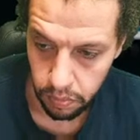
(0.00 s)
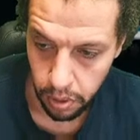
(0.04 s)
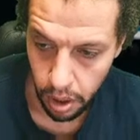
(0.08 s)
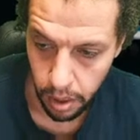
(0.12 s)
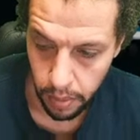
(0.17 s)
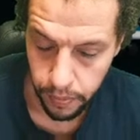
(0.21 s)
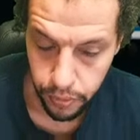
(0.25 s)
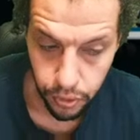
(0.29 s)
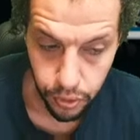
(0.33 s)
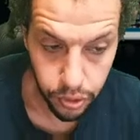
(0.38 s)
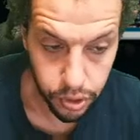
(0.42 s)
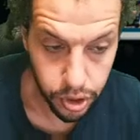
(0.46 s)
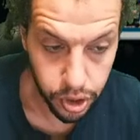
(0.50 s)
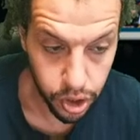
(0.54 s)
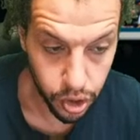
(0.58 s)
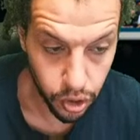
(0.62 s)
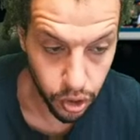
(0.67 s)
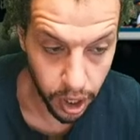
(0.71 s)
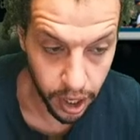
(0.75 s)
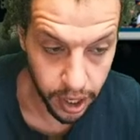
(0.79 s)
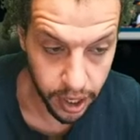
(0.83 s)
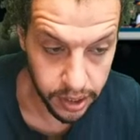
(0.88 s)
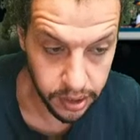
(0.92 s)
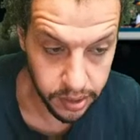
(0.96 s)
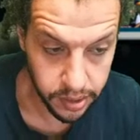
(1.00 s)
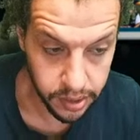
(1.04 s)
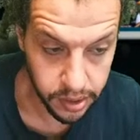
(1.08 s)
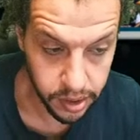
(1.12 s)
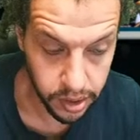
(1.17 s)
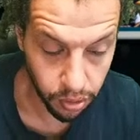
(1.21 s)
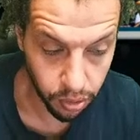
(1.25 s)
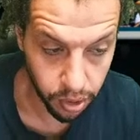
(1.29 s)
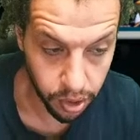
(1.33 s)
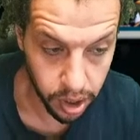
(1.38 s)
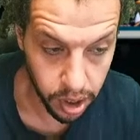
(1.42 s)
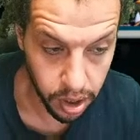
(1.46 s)
Bob Brew Q8
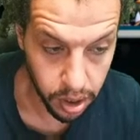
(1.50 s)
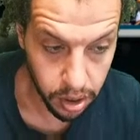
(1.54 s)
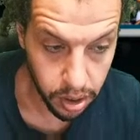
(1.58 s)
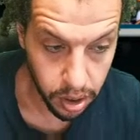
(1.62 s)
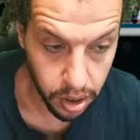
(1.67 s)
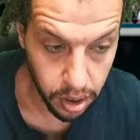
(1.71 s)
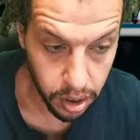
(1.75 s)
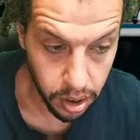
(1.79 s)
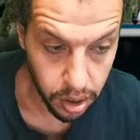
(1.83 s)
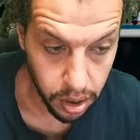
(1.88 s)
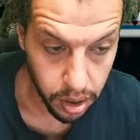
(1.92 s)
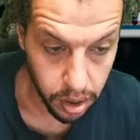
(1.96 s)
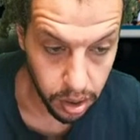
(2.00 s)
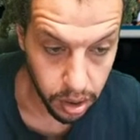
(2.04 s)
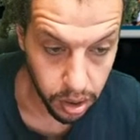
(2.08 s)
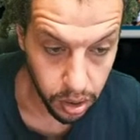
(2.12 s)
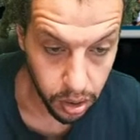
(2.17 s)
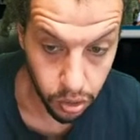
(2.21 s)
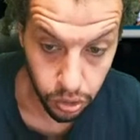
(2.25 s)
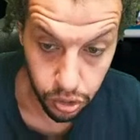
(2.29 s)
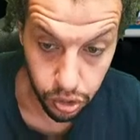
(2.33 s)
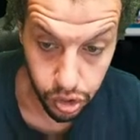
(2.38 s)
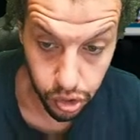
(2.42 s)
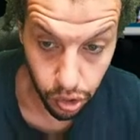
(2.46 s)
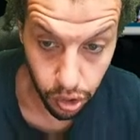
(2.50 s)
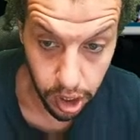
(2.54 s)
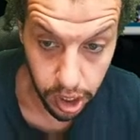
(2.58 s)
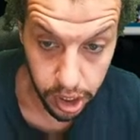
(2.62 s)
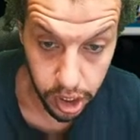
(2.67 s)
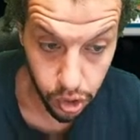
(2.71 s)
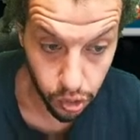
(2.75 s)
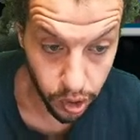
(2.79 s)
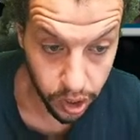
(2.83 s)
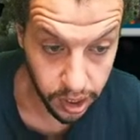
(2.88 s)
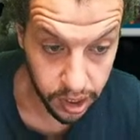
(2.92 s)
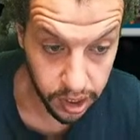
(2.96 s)
still here.
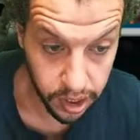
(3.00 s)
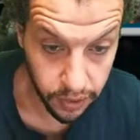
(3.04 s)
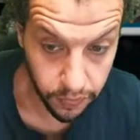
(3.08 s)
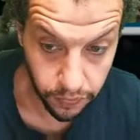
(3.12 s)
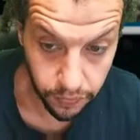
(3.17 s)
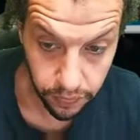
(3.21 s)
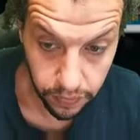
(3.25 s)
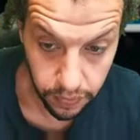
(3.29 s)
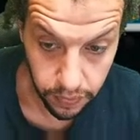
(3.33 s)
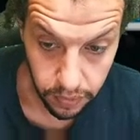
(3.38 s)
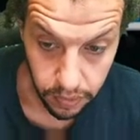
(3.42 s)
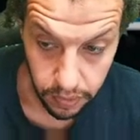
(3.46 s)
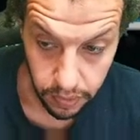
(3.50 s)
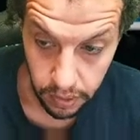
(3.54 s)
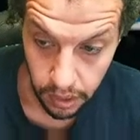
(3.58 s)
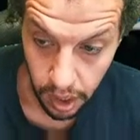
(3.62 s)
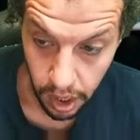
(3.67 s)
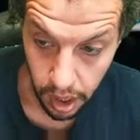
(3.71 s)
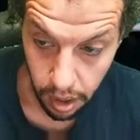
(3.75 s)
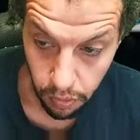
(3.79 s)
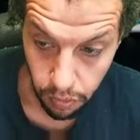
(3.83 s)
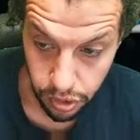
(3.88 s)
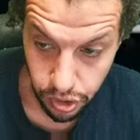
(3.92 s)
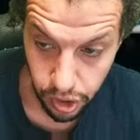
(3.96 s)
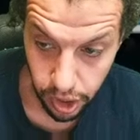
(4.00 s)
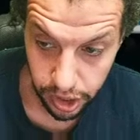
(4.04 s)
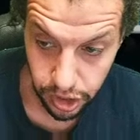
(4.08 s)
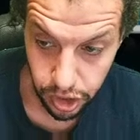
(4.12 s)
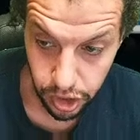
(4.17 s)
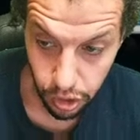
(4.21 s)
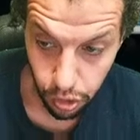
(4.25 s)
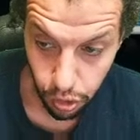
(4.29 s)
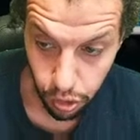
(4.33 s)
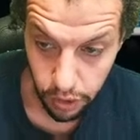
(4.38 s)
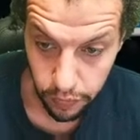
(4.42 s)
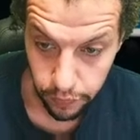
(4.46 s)
Controller Q8 lift? Yeah, I was
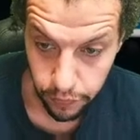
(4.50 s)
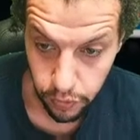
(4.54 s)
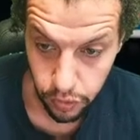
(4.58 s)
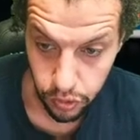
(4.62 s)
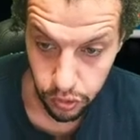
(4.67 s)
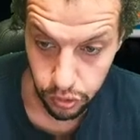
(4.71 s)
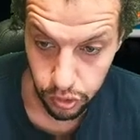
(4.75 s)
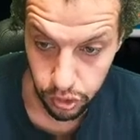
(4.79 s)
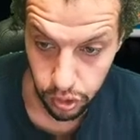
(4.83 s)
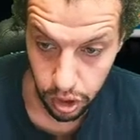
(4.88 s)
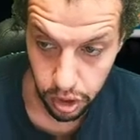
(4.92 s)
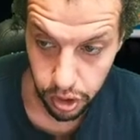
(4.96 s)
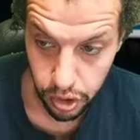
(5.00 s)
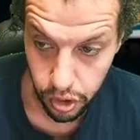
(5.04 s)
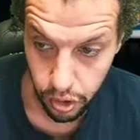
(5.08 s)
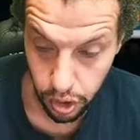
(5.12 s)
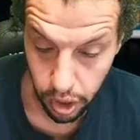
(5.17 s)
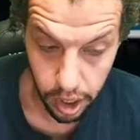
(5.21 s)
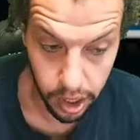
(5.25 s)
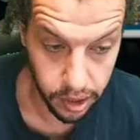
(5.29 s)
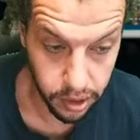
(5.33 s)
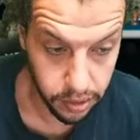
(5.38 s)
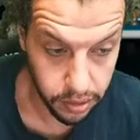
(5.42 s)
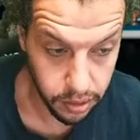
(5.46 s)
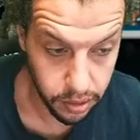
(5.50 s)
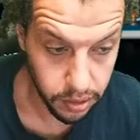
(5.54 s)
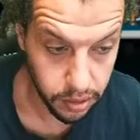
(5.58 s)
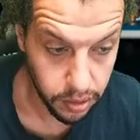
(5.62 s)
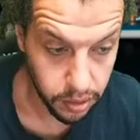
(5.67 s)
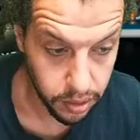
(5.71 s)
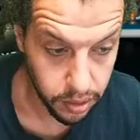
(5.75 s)
actually looking for controller Q8.